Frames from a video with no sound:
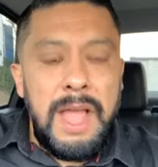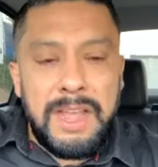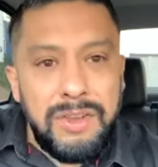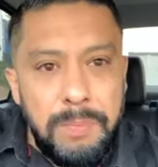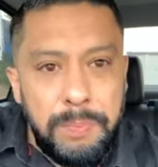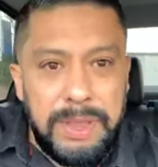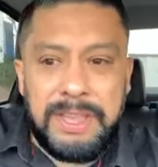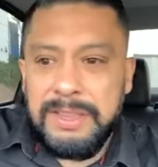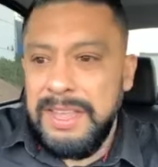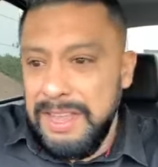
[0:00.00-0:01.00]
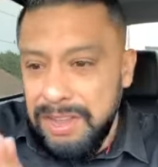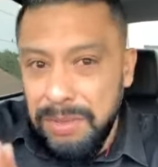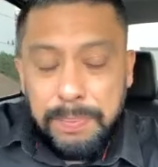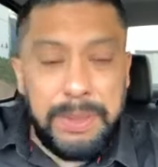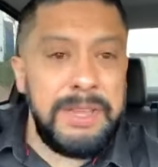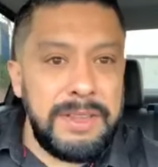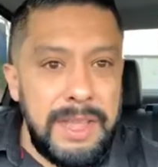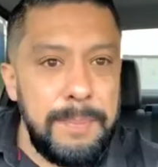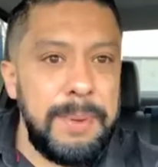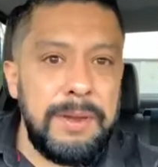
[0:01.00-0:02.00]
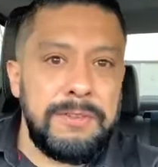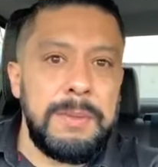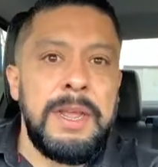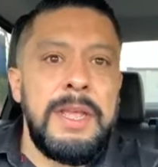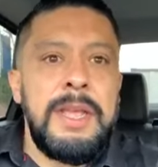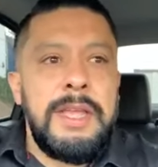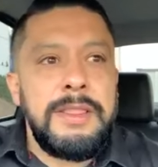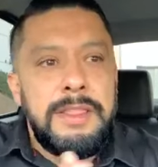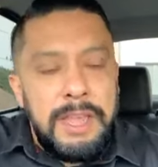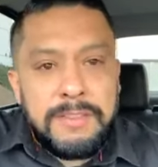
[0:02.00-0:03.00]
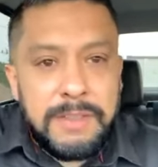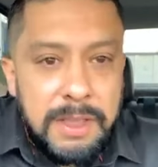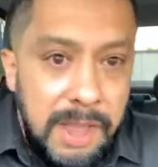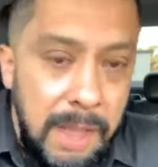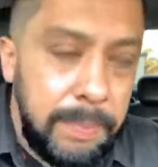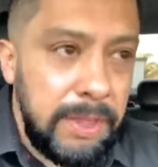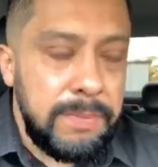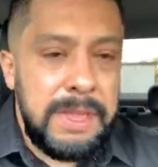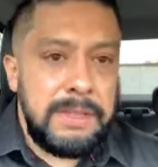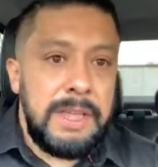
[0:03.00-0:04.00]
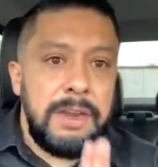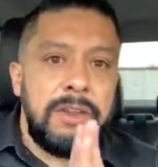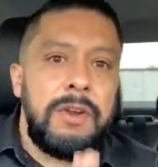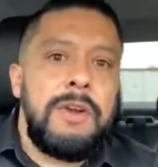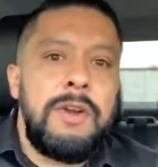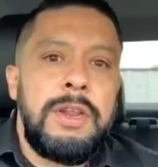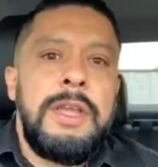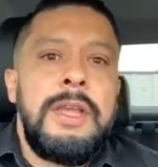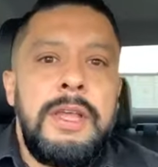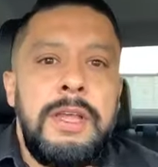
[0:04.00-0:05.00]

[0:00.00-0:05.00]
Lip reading: A complete embarrassment. This accomplishment that occurred